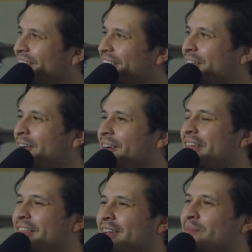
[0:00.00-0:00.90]
Totally. You know,
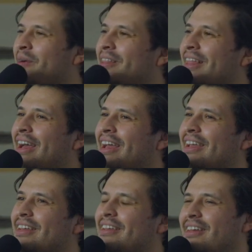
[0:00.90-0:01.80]
I think about
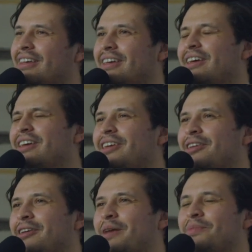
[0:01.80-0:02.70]
like,
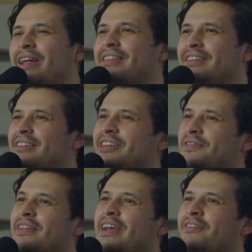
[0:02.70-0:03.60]
you know, I'm not at this stage
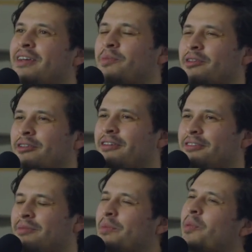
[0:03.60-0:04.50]
of life yet, but I was
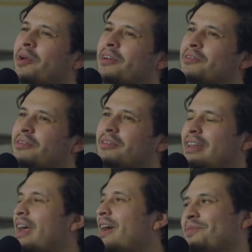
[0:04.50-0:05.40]
talking to my parents.
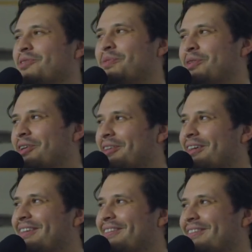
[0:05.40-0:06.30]
I, I'm sorry, I'm talking a
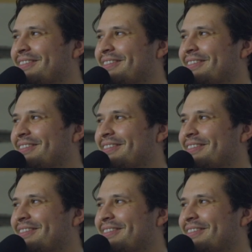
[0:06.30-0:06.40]
lot.